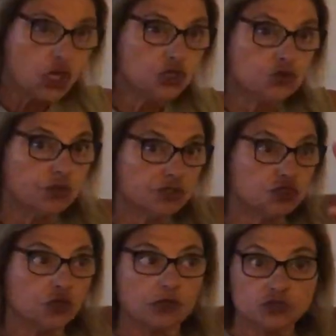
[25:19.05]
You can
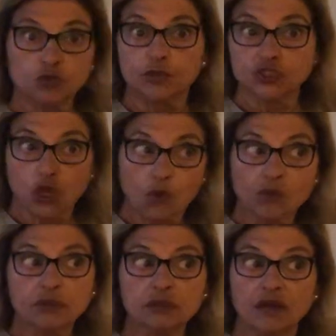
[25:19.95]
do a
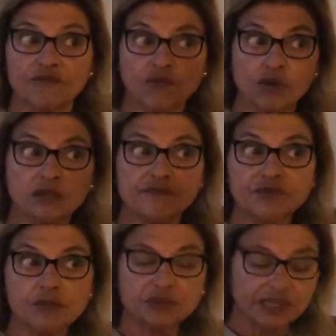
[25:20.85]
total of all of
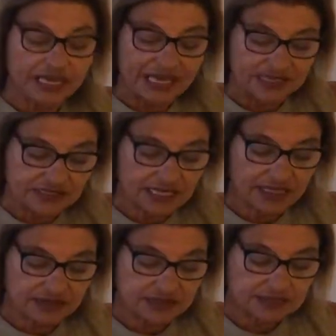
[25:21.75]
your plant
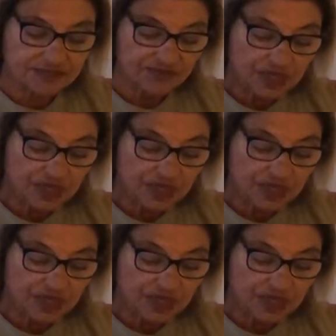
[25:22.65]
assets